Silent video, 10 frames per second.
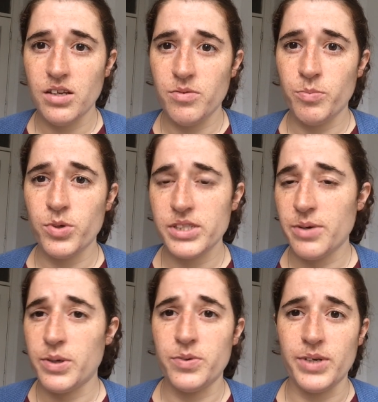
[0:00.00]
books
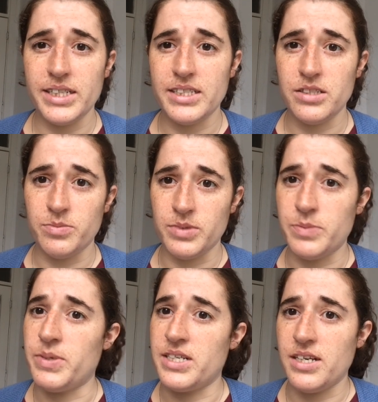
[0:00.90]
about racism,
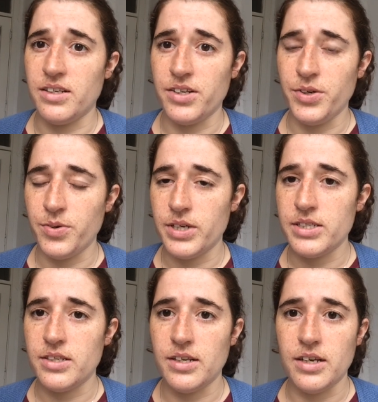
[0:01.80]
especially in the
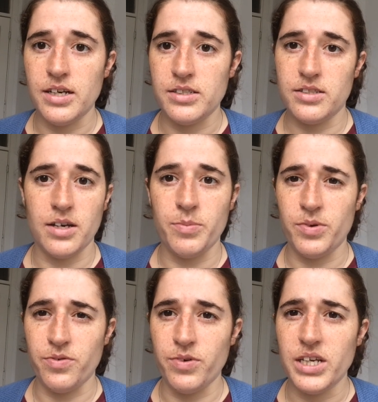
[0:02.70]
US, in the last
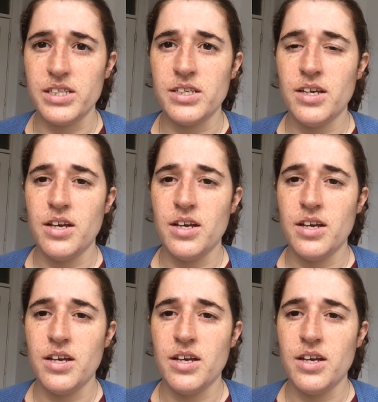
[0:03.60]
couple of weeks,